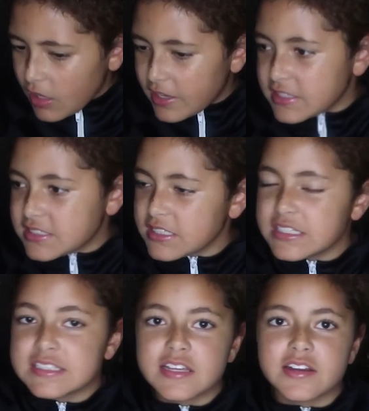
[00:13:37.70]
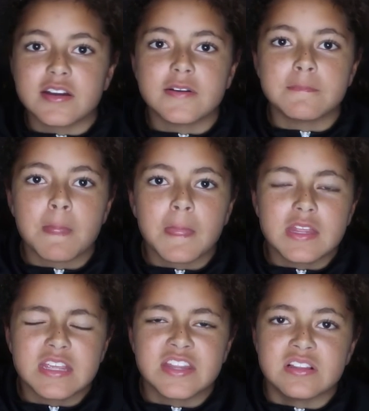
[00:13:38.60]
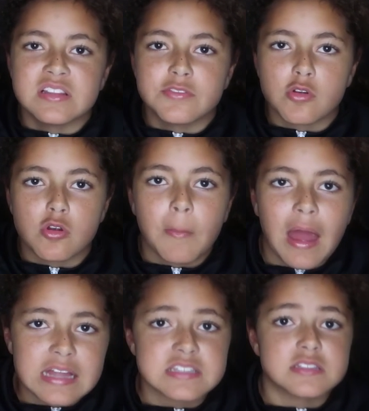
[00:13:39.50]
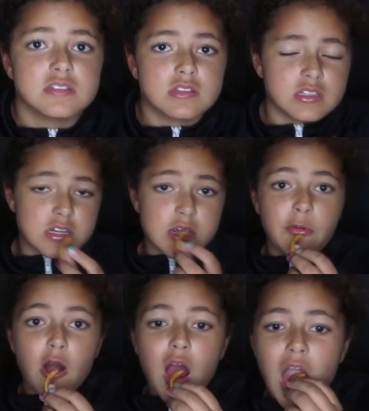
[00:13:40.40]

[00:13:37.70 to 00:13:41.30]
I get to eat dinner in the living room at the table.